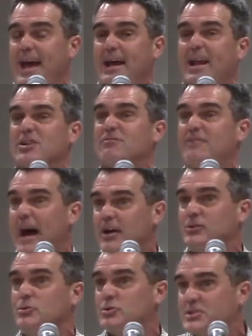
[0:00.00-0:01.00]
And as
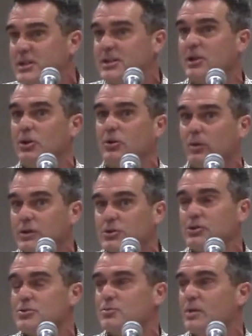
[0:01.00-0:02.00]
value-seeking
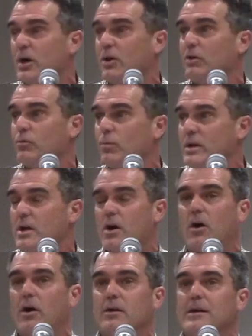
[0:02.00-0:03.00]
creatures, we
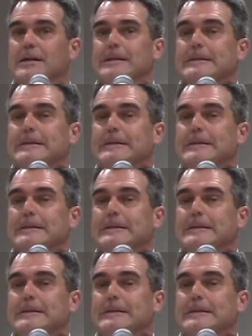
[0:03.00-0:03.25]
are